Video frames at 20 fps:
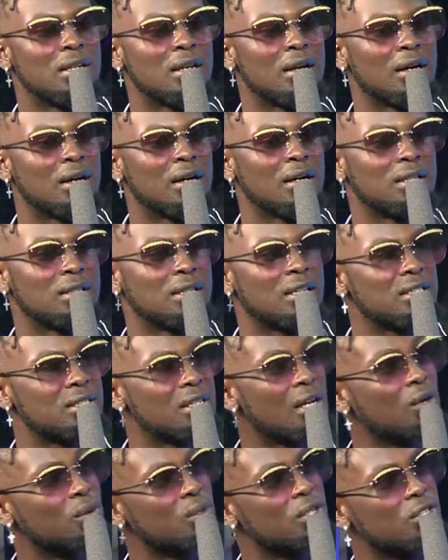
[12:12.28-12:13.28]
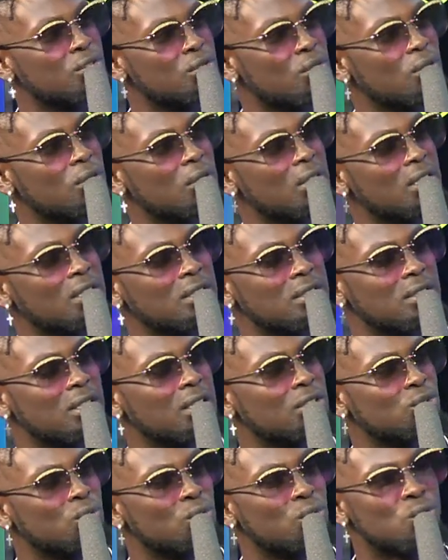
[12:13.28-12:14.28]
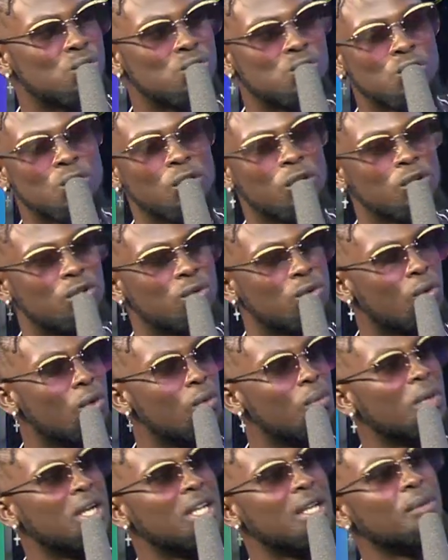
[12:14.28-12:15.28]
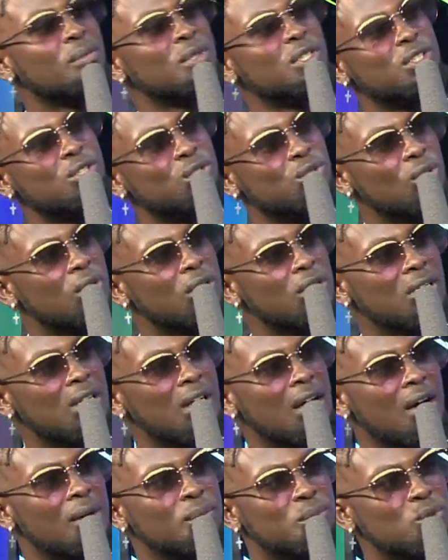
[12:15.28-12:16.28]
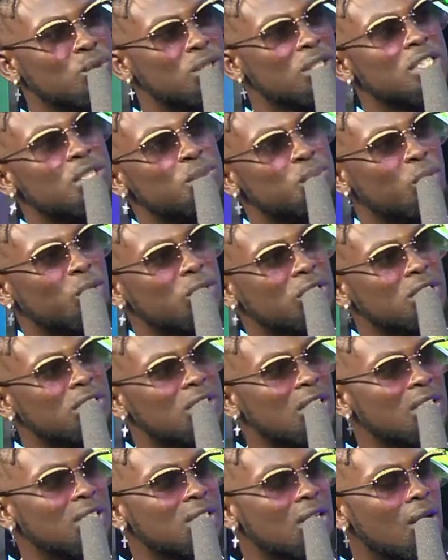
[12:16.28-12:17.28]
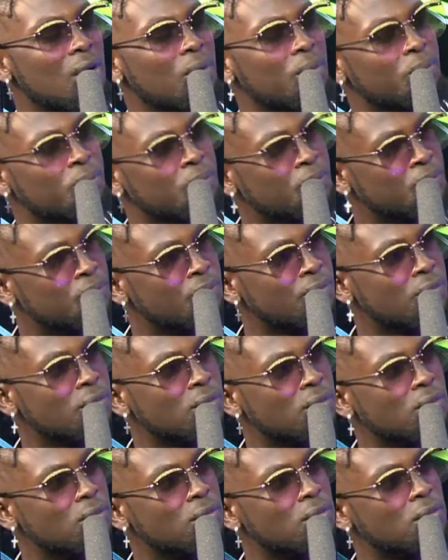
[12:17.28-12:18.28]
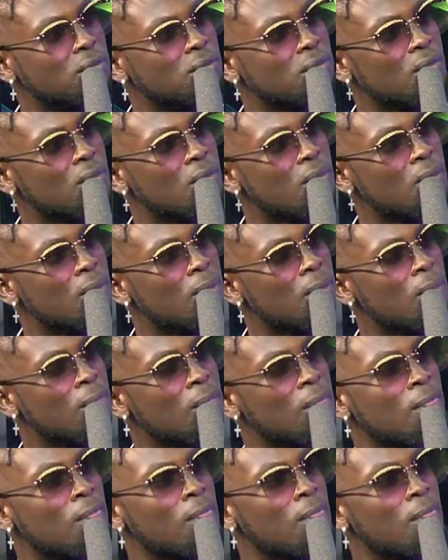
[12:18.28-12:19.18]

Na that's how the song, like nashukuru to God kwa umbali amenitoa up to this point right now. Was it difficult? Like when you started